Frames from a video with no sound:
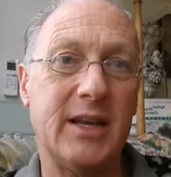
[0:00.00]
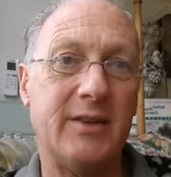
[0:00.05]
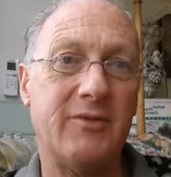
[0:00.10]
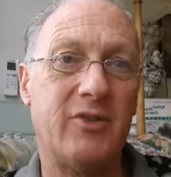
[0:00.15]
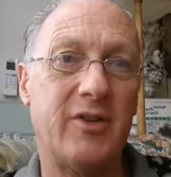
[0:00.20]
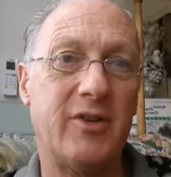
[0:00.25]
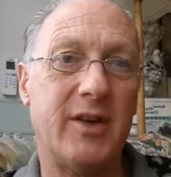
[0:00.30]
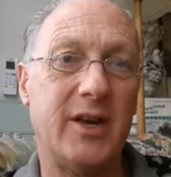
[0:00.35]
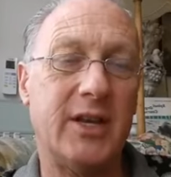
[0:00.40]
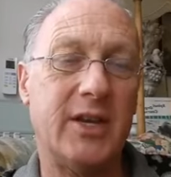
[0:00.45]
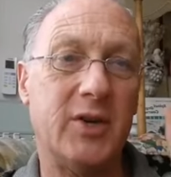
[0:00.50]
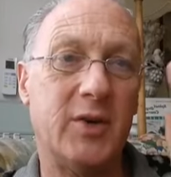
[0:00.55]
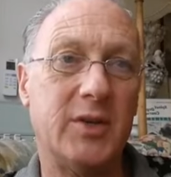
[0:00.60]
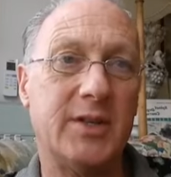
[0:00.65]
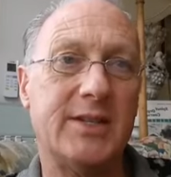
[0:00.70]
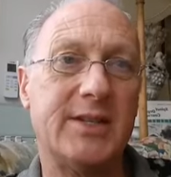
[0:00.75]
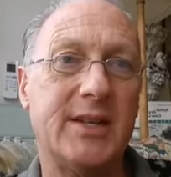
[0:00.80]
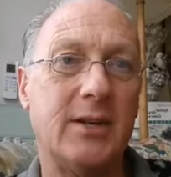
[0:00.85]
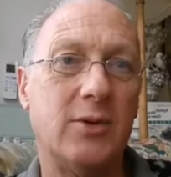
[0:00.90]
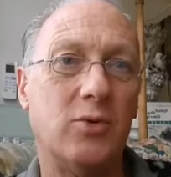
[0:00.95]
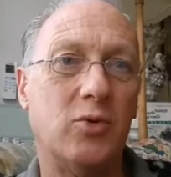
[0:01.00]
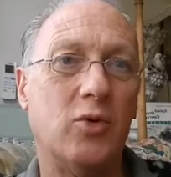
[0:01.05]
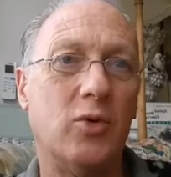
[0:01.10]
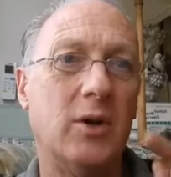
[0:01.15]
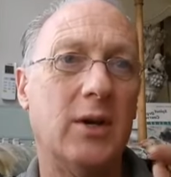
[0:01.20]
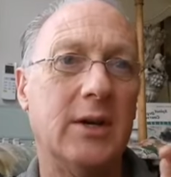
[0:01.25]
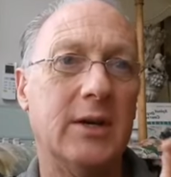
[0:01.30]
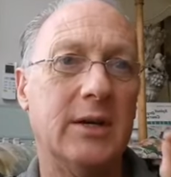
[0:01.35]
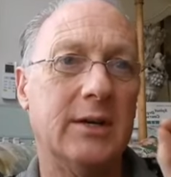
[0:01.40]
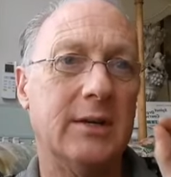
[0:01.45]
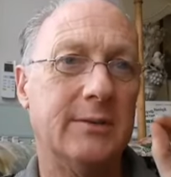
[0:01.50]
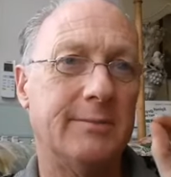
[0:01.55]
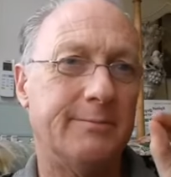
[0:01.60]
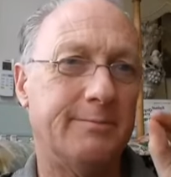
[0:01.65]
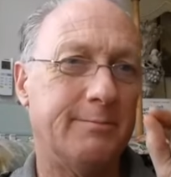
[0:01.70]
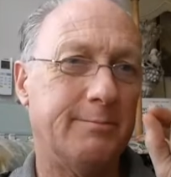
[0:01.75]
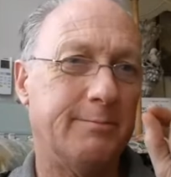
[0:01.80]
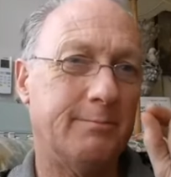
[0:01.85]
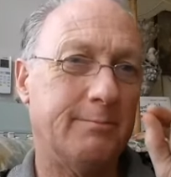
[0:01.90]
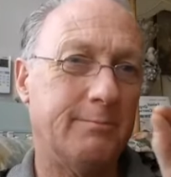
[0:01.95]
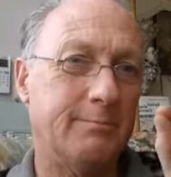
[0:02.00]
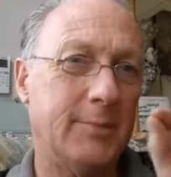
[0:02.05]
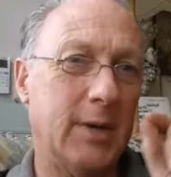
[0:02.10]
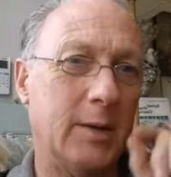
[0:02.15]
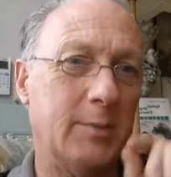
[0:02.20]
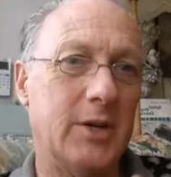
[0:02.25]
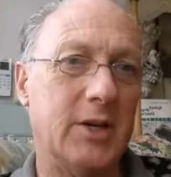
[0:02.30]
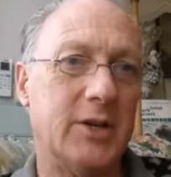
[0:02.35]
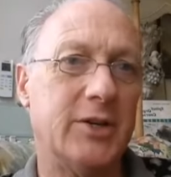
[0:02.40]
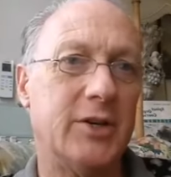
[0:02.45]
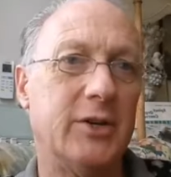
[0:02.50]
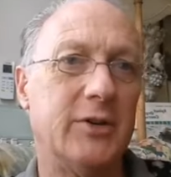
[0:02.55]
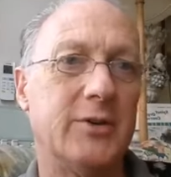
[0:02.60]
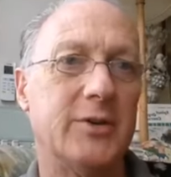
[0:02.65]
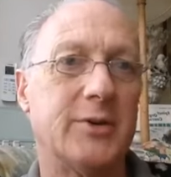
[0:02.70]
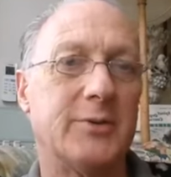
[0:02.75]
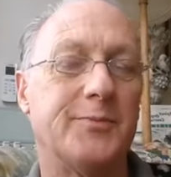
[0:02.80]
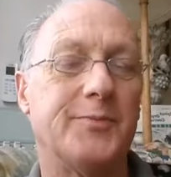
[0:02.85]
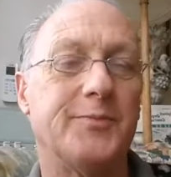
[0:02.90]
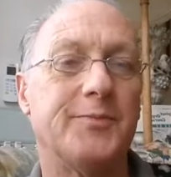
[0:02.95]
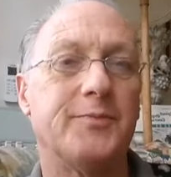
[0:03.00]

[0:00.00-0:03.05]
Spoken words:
everything and you understand it all, maybe you don't.